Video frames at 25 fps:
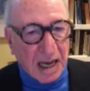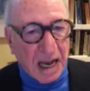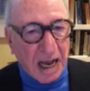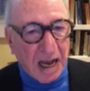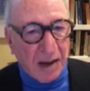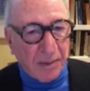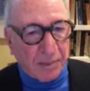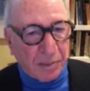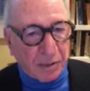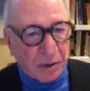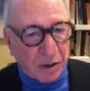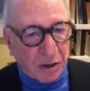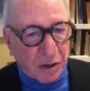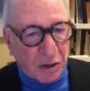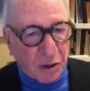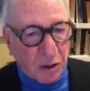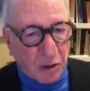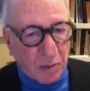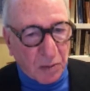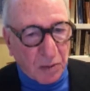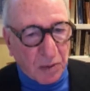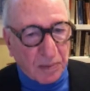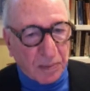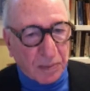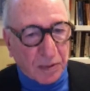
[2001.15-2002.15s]
and
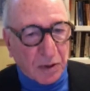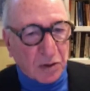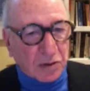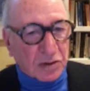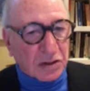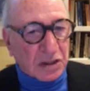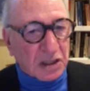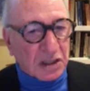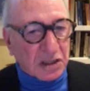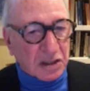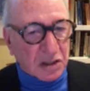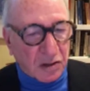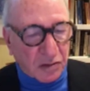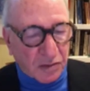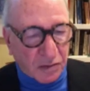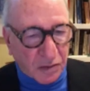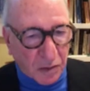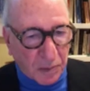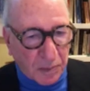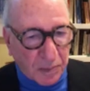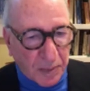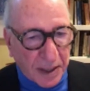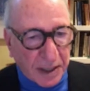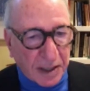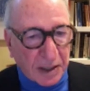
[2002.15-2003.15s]
procurement processes of
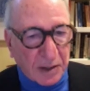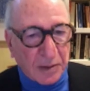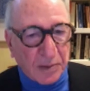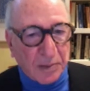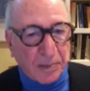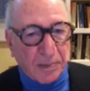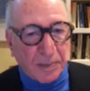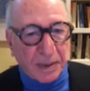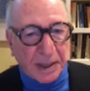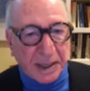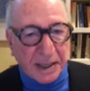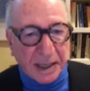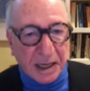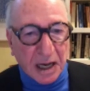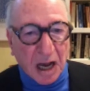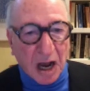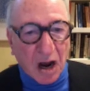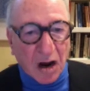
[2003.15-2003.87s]
competitive bidding